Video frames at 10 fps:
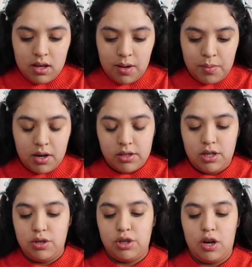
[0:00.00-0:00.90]
I'm not
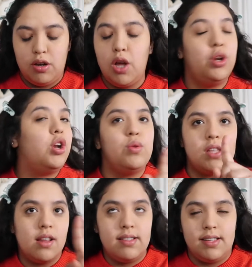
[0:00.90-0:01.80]
too sure. No, it's
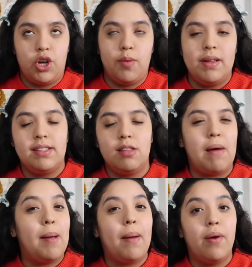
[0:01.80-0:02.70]
not a CC cream. It's the
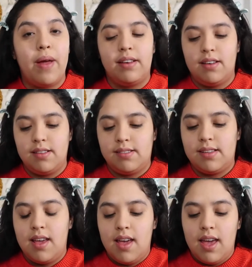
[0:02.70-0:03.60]
Bye Bye
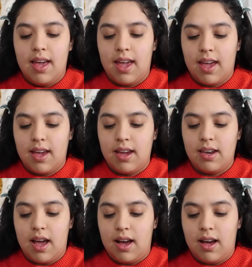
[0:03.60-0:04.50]
Redness.
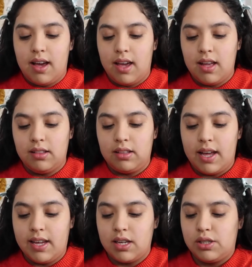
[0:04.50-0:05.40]
And I
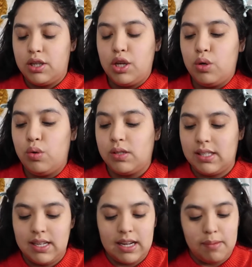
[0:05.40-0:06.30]
like to
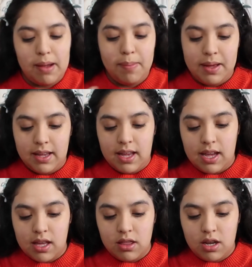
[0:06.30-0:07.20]
stick my
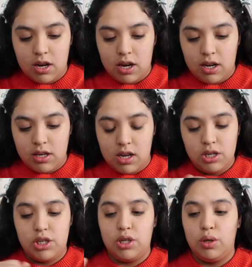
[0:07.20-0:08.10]
pinky in there and
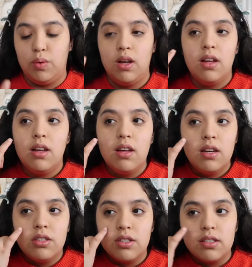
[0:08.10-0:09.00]
do
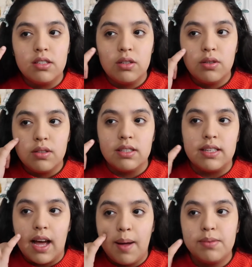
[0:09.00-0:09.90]
just little
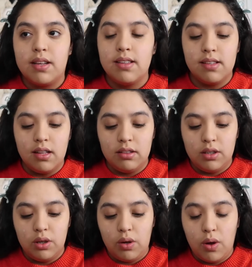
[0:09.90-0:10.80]
dabs because a
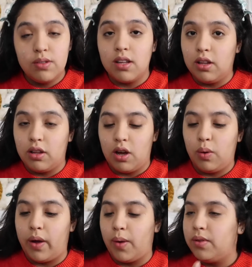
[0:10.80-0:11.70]
little goes a
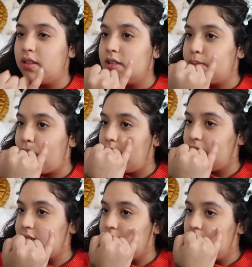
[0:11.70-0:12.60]
long way with this
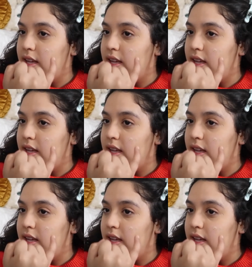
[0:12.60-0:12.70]
product.